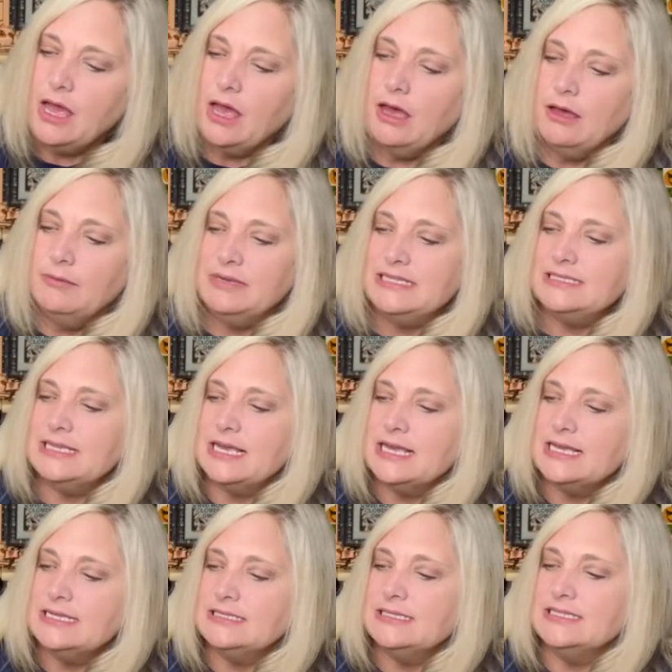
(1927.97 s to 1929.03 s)
Um, it
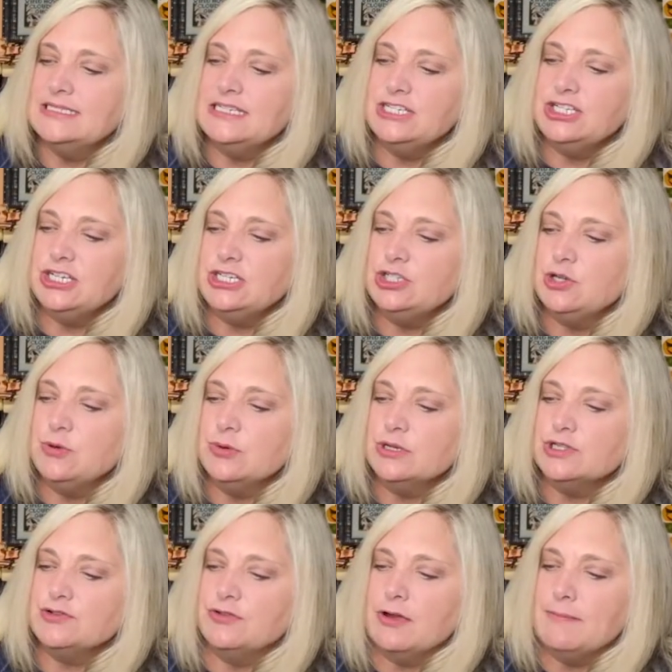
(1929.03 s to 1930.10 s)
says, the stitching
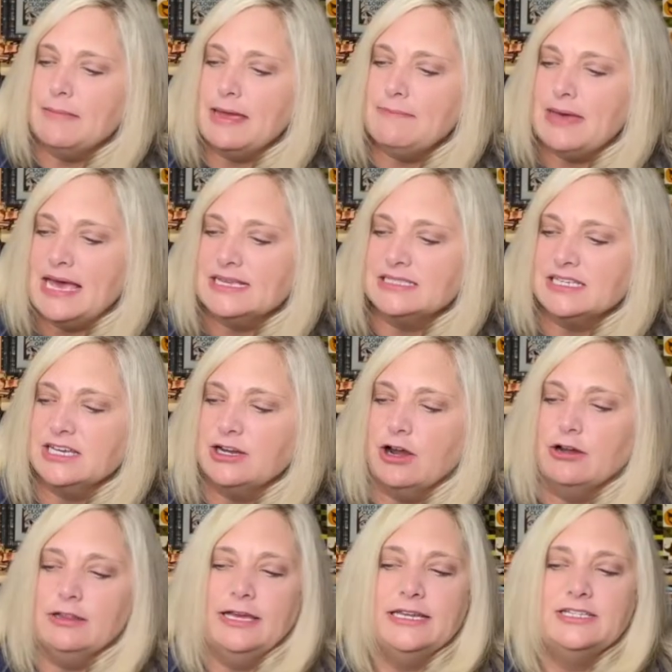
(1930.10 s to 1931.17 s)
tools from my basket
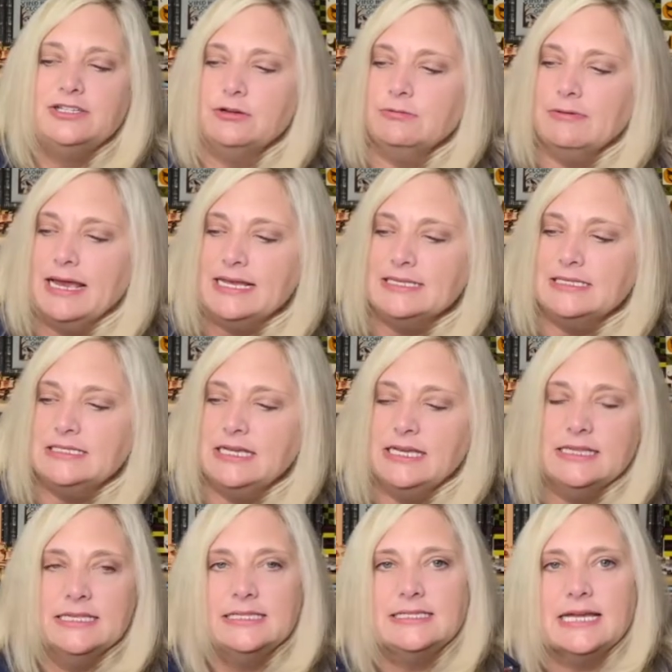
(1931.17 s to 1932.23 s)
are laid to rest
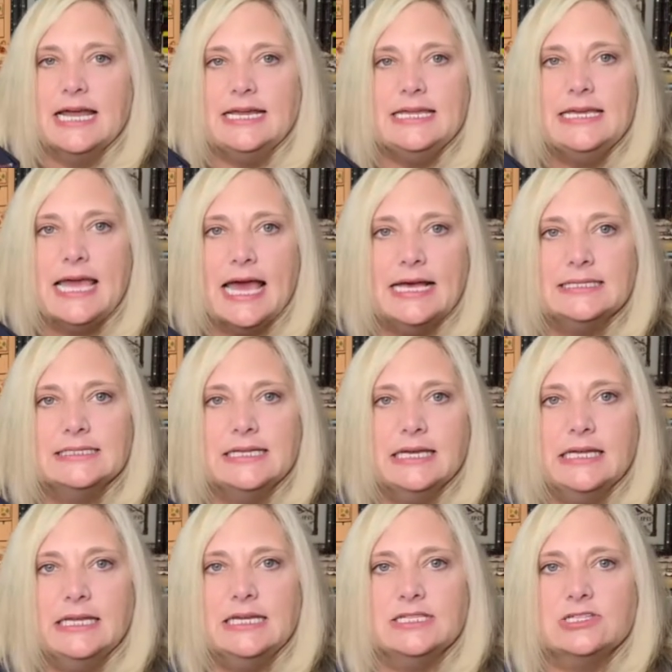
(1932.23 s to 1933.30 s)
in this tiny
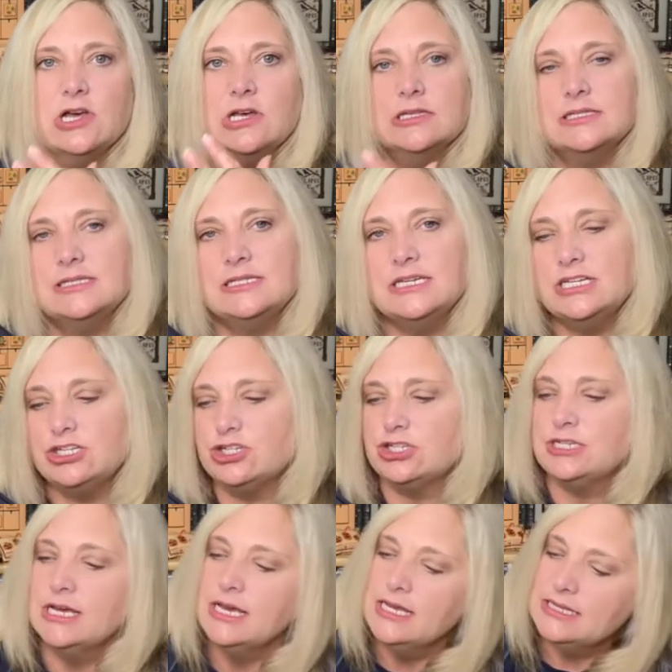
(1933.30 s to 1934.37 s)
casket. It's all
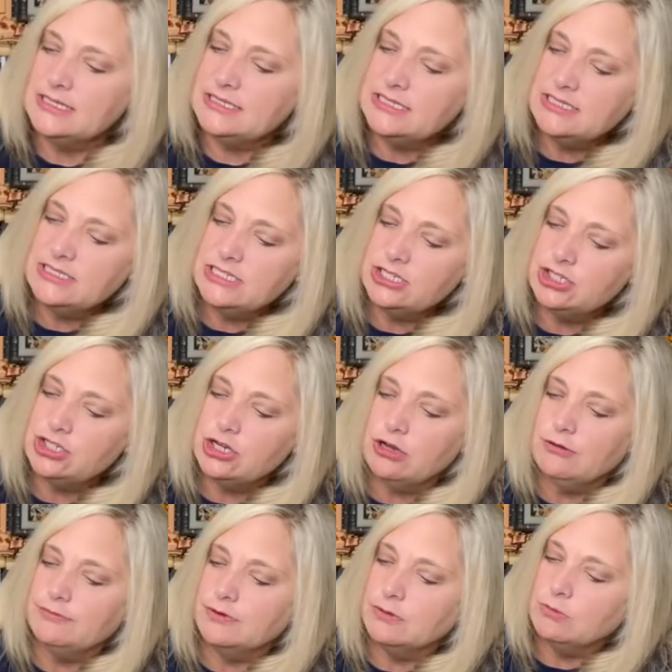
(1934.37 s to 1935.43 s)
stitched. This is stitched
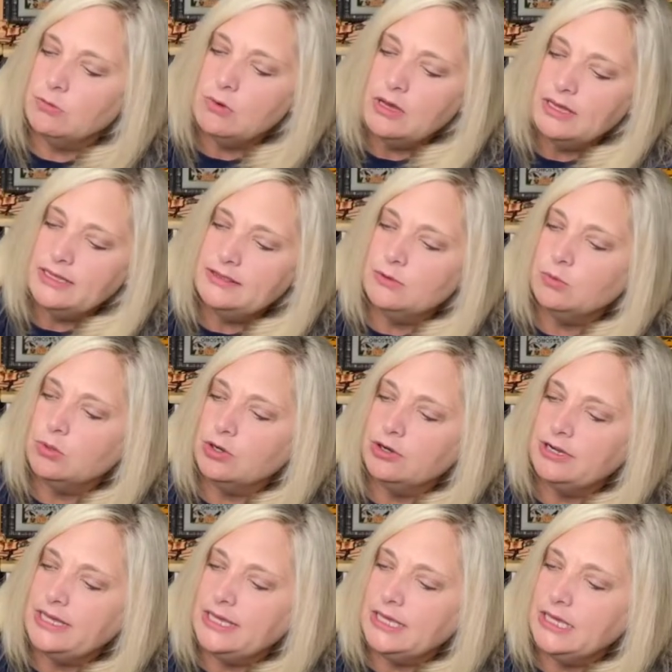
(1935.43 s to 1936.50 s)
over one, the
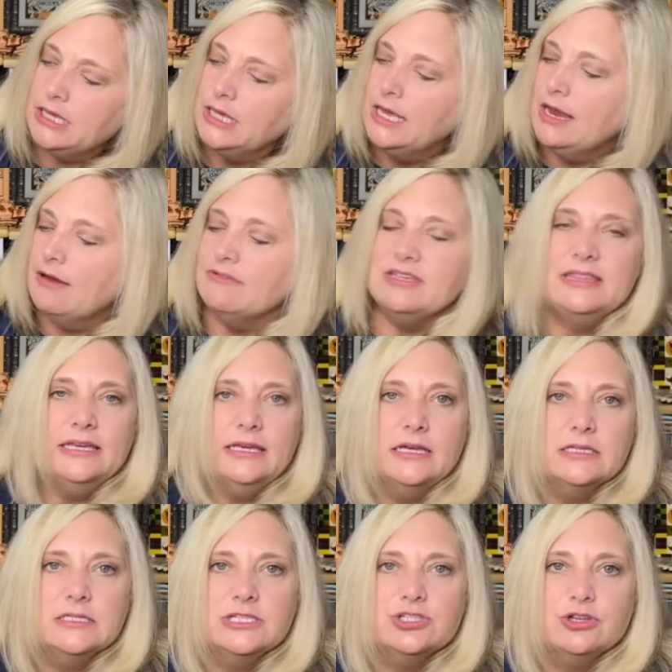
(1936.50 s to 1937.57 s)
wording, everything
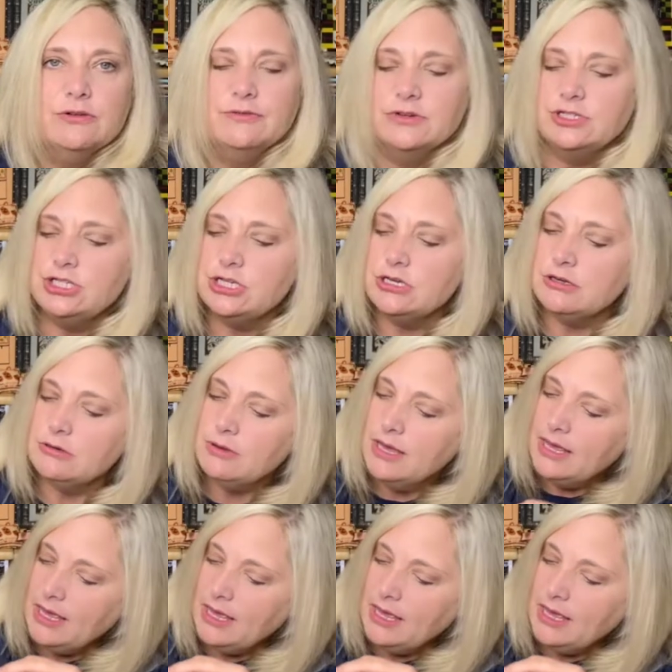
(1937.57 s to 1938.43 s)
else is over two.